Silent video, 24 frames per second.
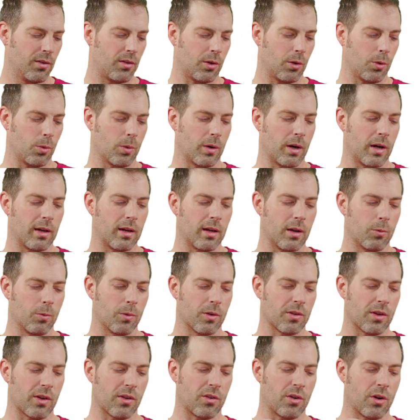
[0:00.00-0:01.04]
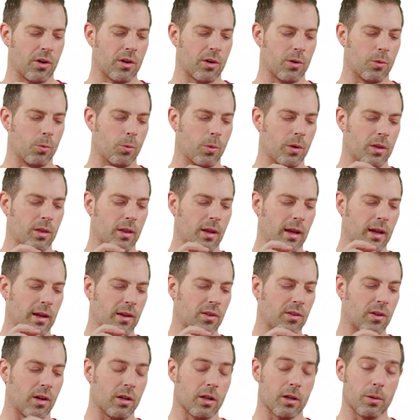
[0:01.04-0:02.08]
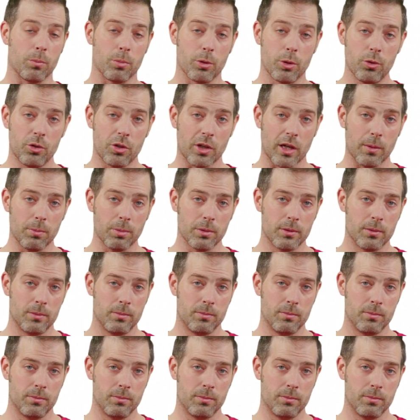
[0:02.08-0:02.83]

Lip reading: So what I did was I started with a solid blue shape